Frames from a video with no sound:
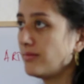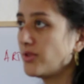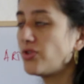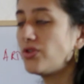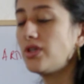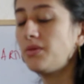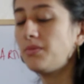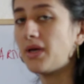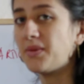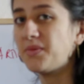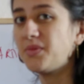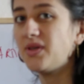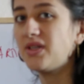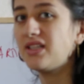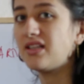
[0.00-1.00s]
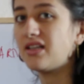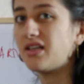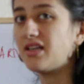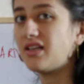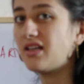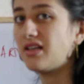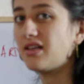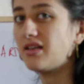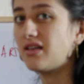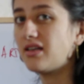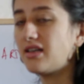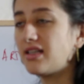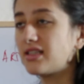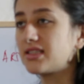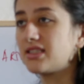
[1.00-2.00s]
Do you remember the
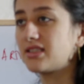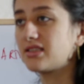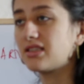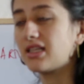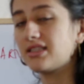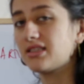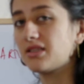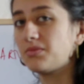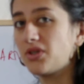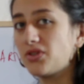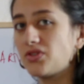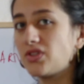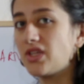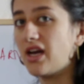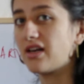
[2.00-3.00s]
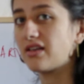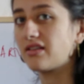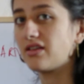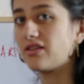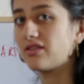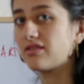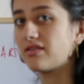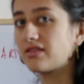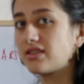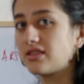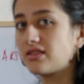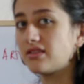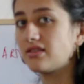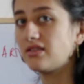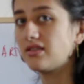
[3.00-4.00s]
exercise about the
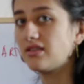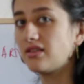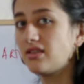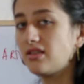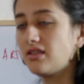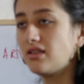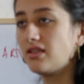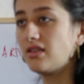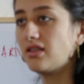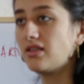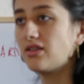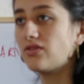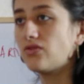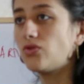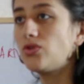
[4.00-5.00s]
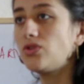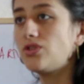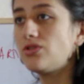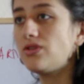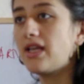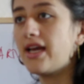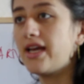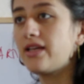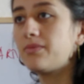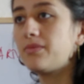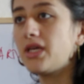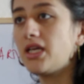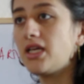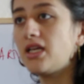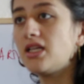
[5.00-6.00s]
articles? Would you lend
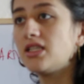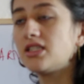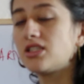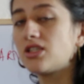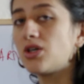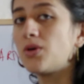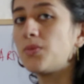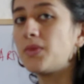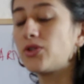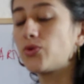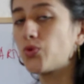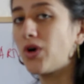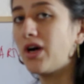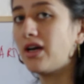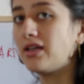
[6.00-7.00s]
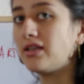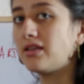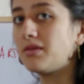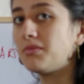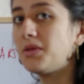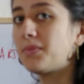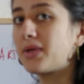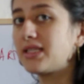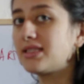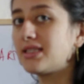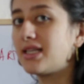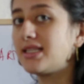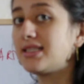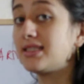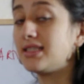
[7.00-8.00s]
me some twine? Mi
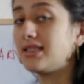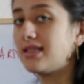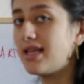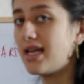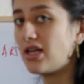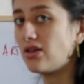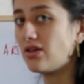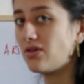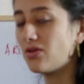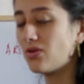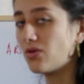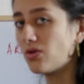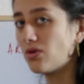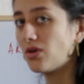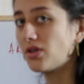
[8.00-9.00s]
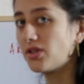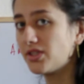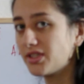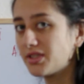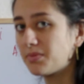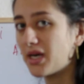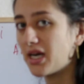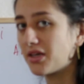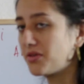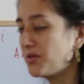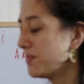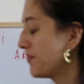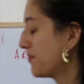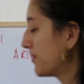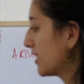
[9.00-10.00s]
presteresti dello spago?